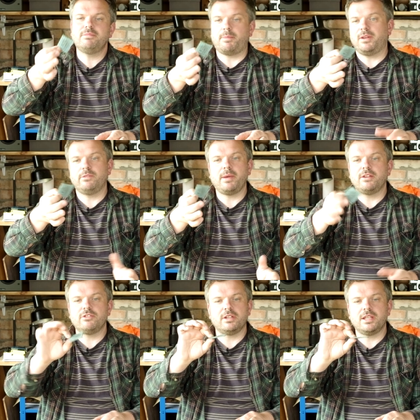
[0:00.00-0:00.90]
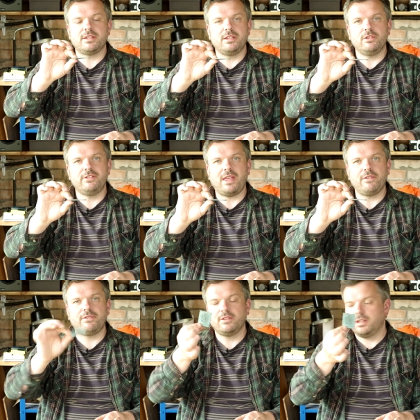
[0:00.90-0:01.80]
a bit of sponge and cut it
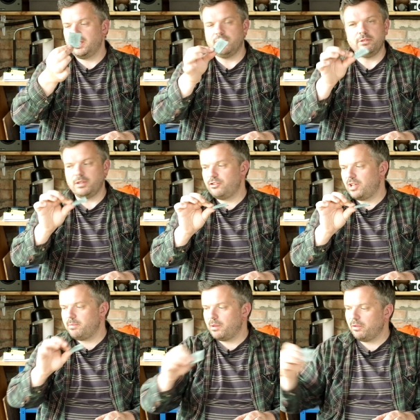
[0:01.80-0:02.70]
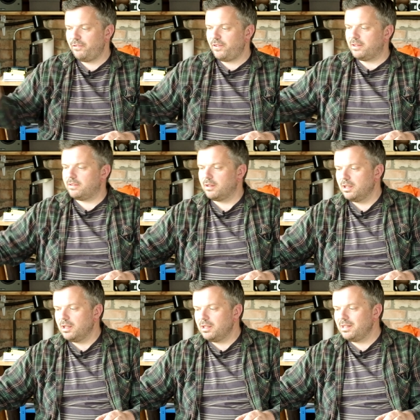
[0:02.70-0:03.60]
yourself into a shape that will fit
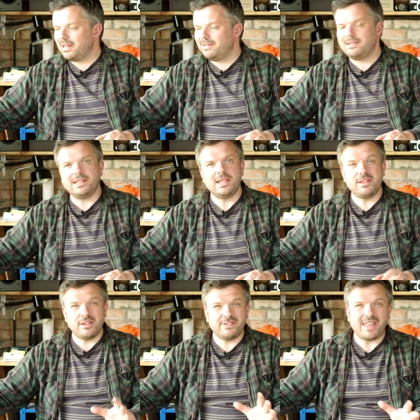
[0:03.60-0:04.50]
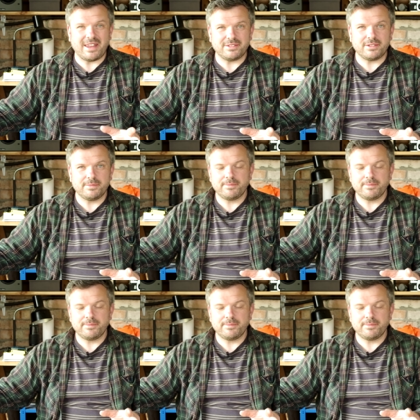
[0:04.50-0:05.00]
nicely in the stand.